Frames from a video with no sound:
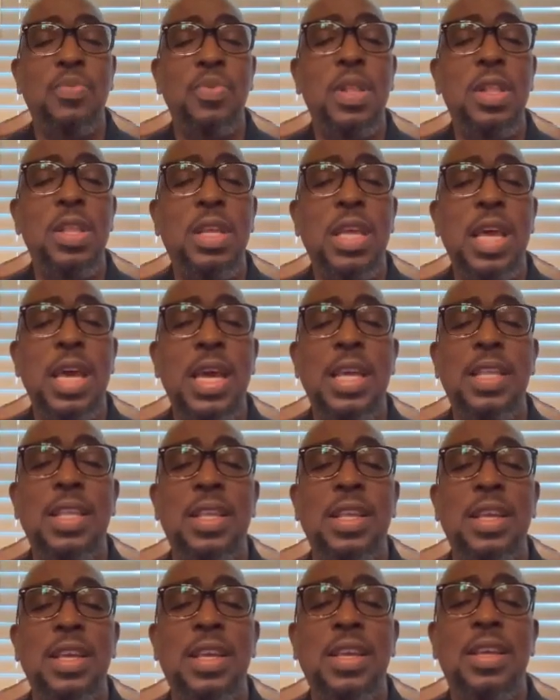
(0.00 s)
You look
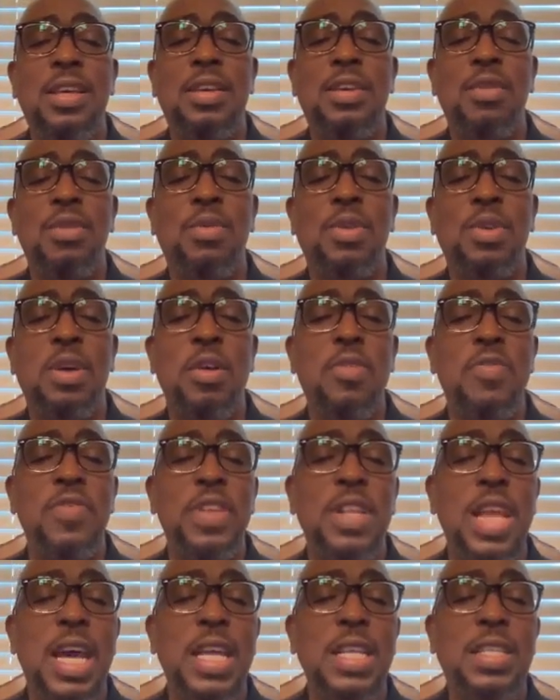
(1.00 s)
at
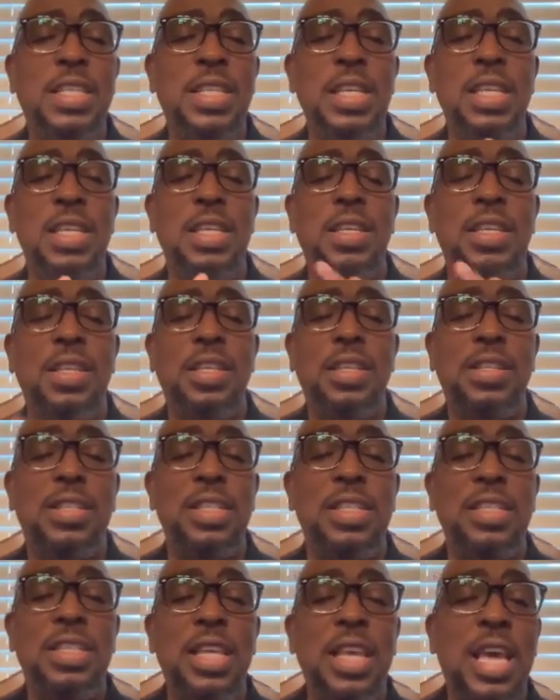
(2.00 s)
COVID nineteen.
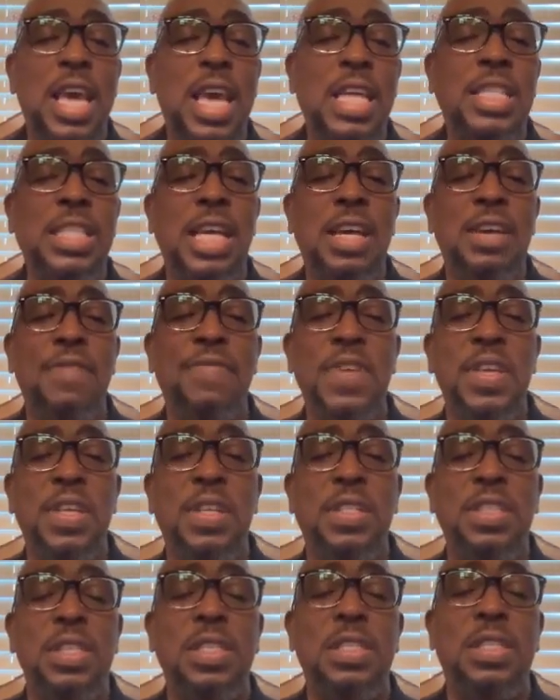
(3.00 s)
She said
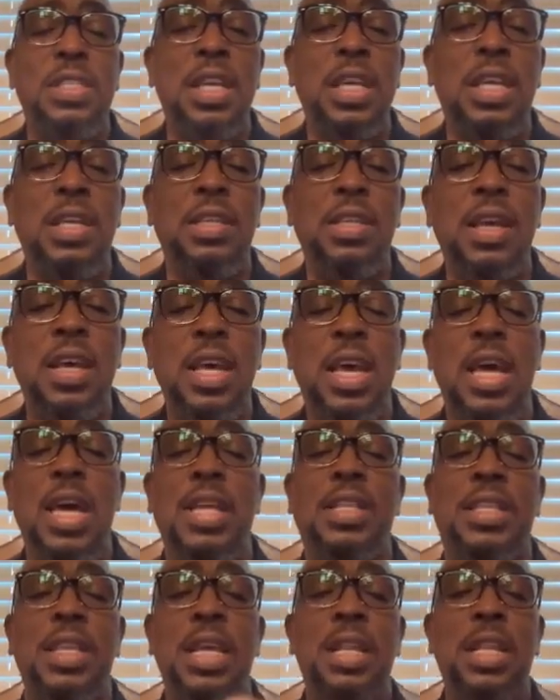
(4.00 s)
HIV. She said
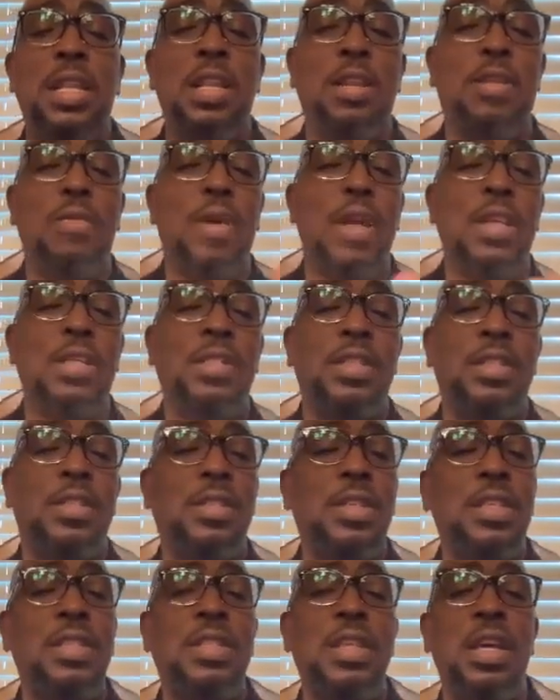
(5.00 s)
identity
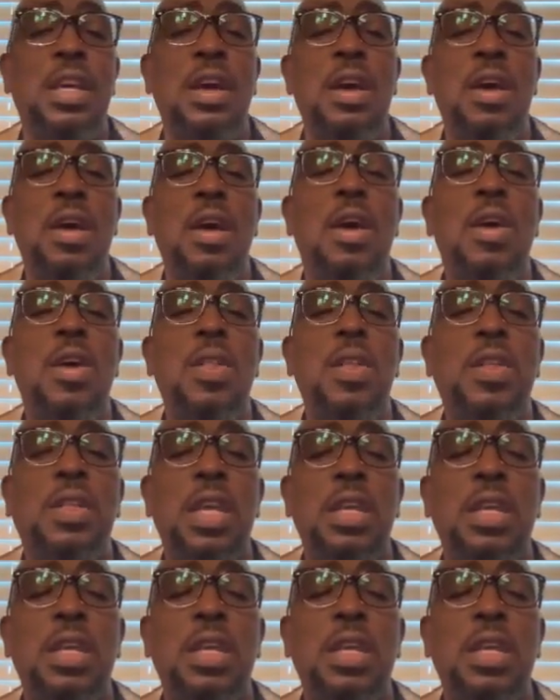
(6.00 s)
crisis. She said all the